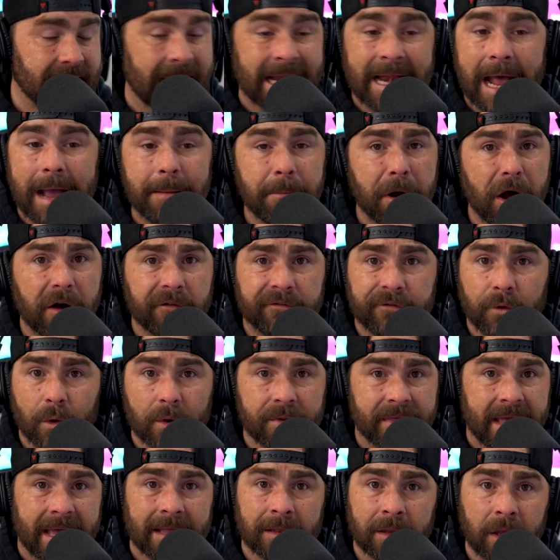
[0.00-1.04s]
And I'm all for
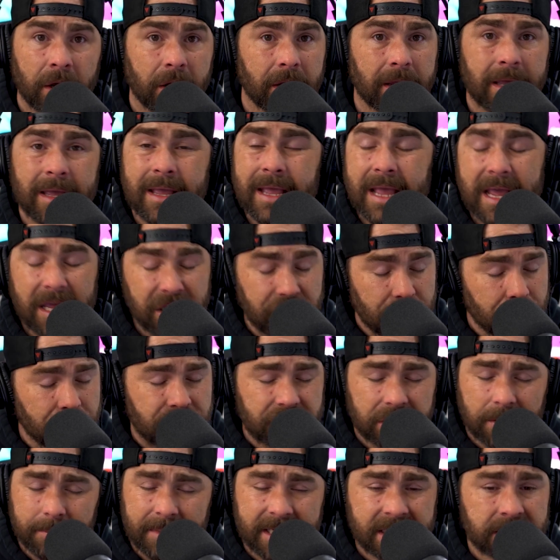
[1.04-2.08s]
that. Look, you
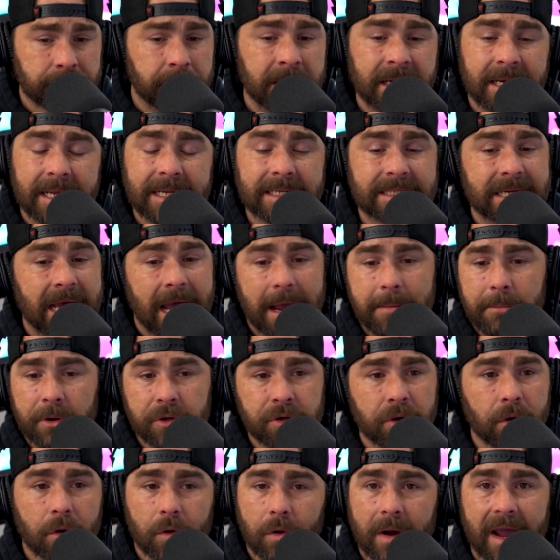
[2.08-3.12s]
should be spending time on
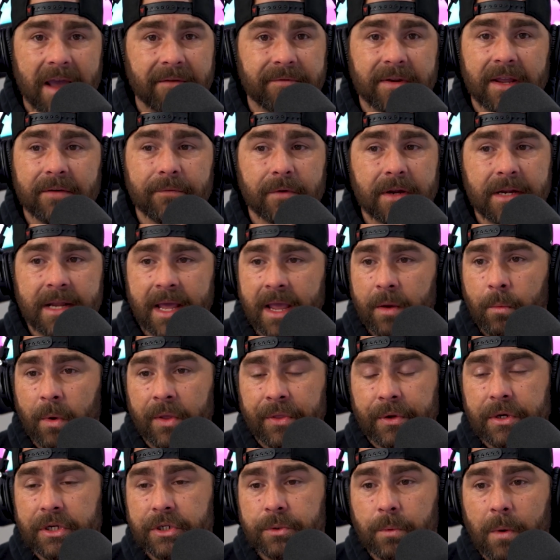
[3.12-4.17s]
your craft every day,
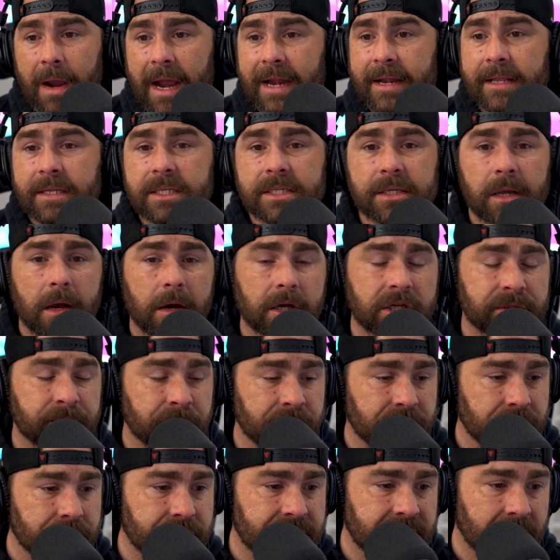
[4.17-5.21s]
whether it's writing songs,
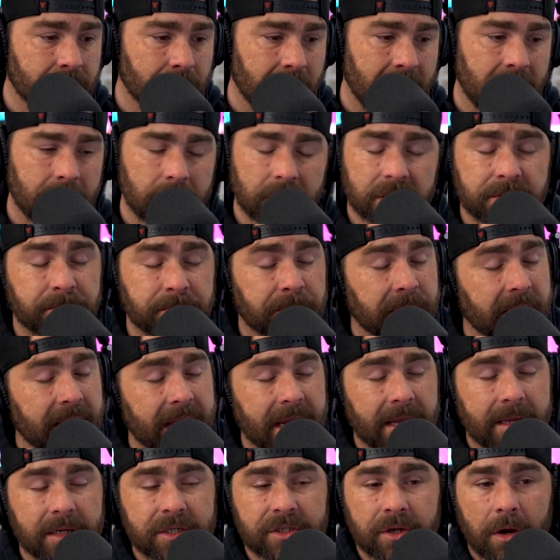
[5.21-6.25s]
producing records,
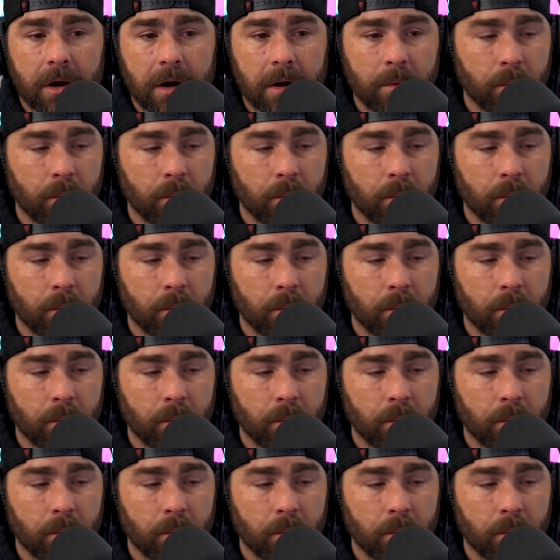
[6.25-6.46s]
playing guitar,